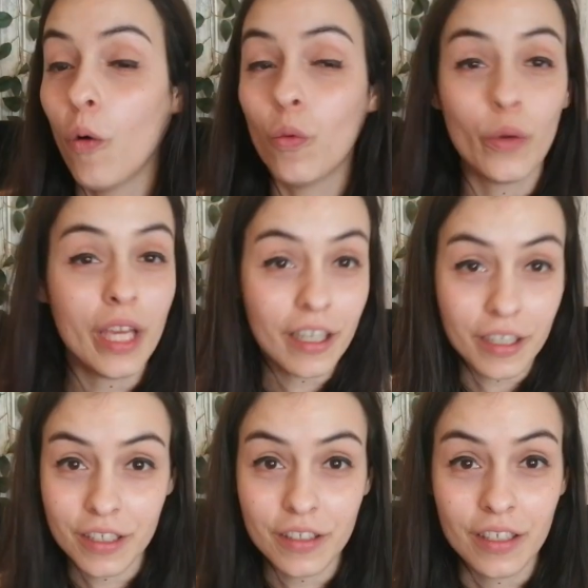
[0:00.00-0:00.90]

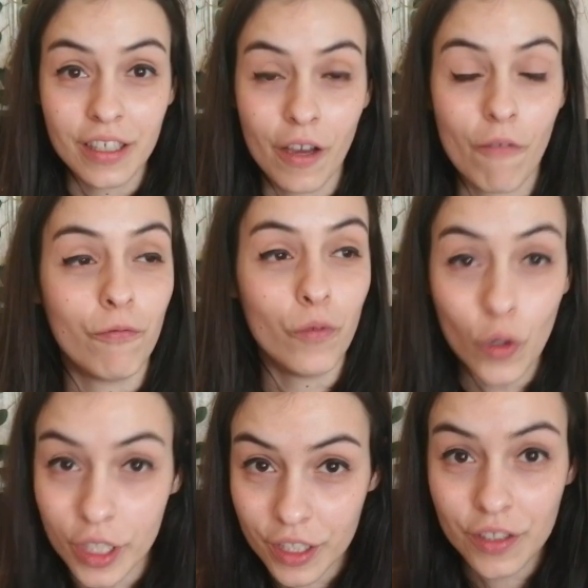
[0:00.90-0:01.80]
Weird,
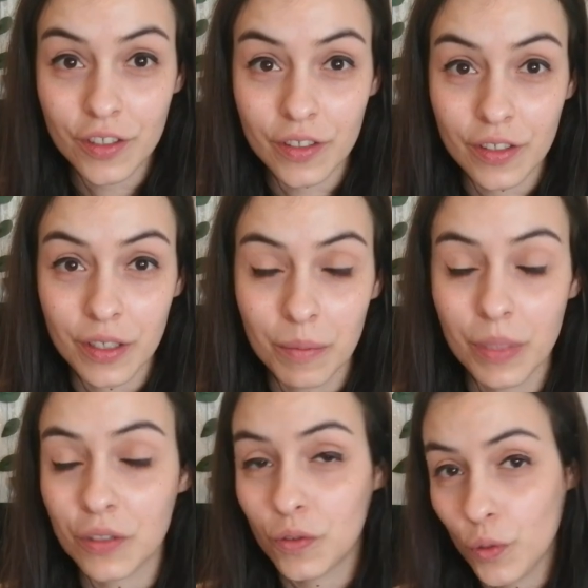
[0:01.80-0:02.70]
forced,
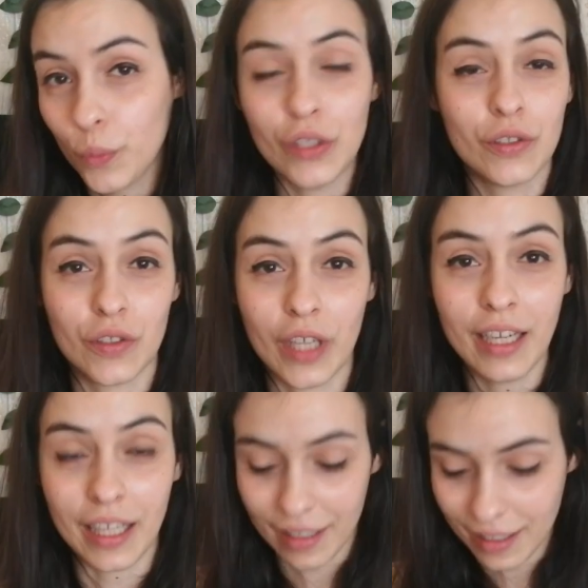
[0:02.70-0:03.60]
but super
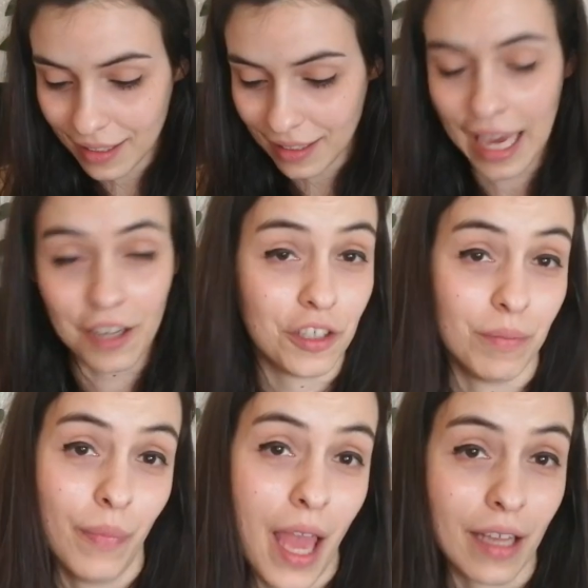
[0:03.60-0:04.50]
entertaining. This is
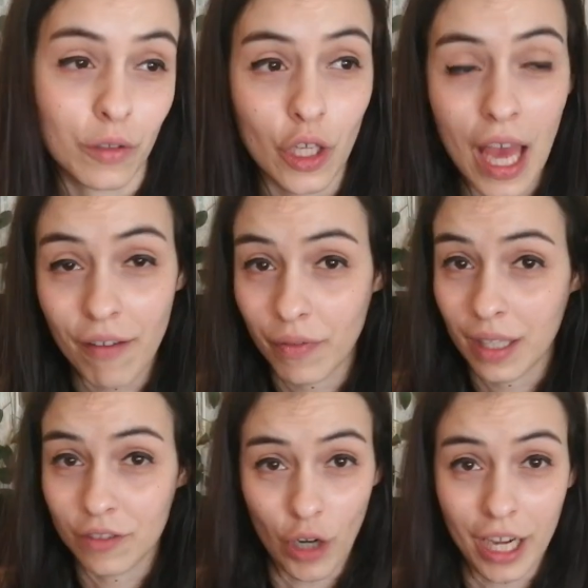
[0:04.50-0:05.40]
action-packed. You
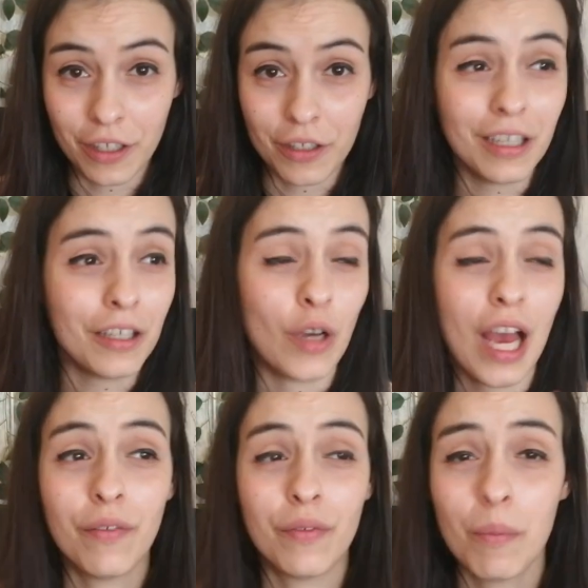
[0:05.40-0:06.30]
have Dracula, you
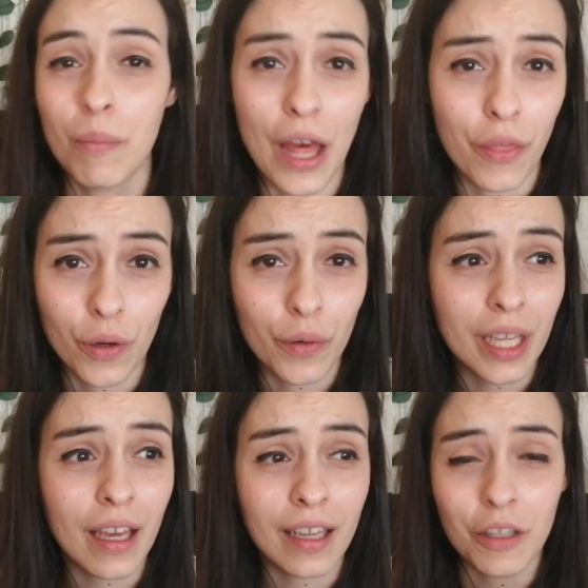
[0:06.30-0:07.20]
have
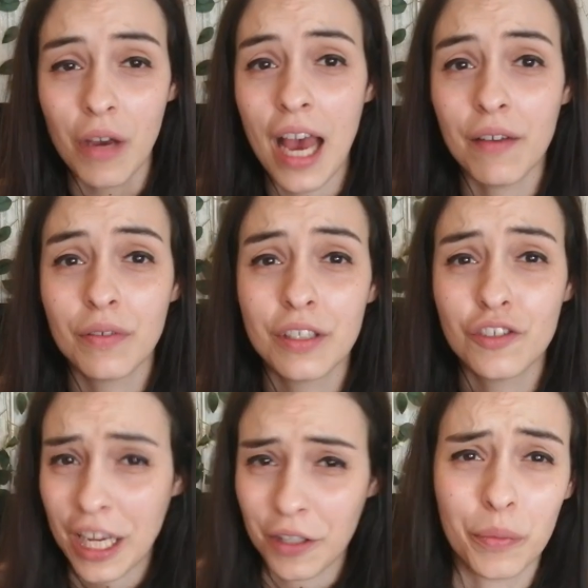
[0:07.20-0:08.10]
Bathory, and you have
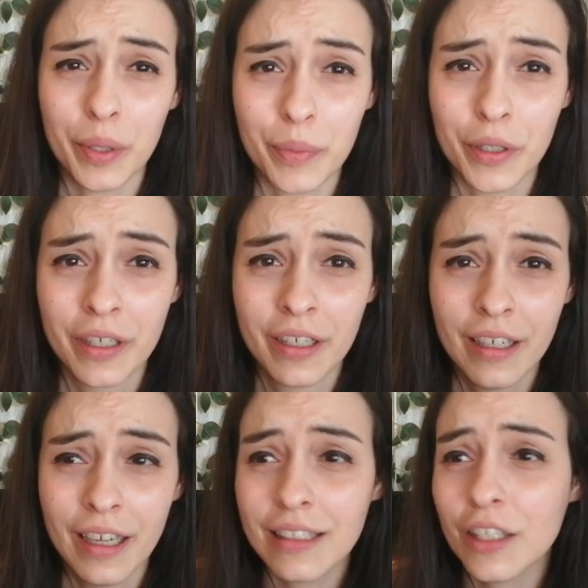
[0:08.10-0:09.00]
Jack the Ripper.
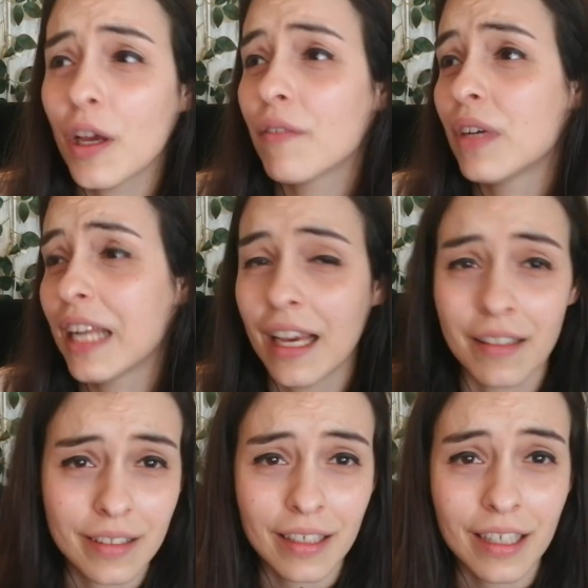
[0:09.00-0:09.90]
And then you have Van
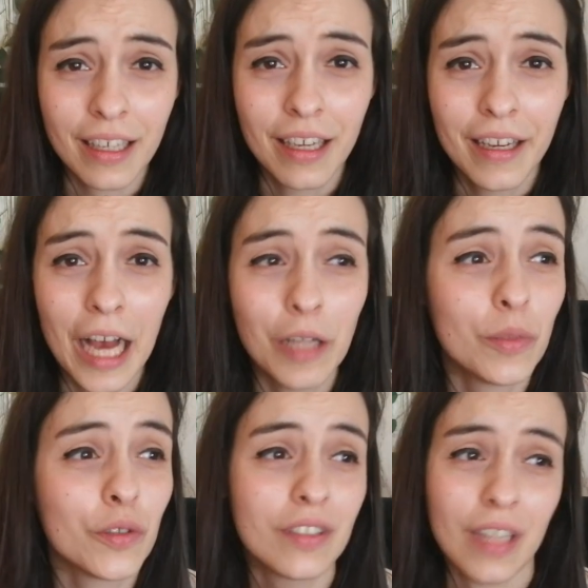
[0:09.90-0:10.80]
Helsing,
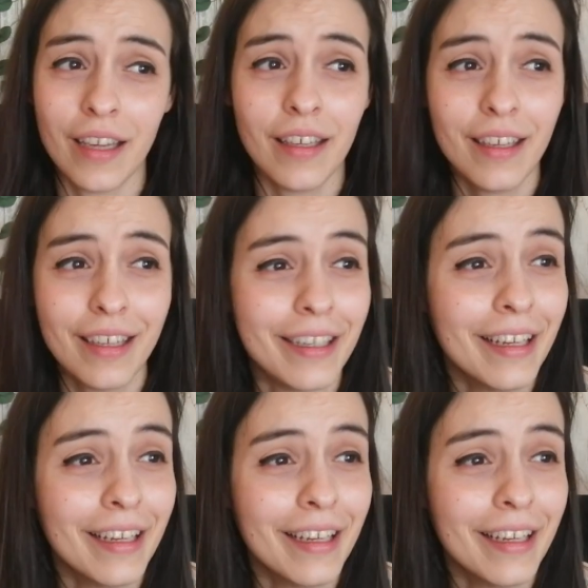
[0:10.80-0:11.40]
almost dying.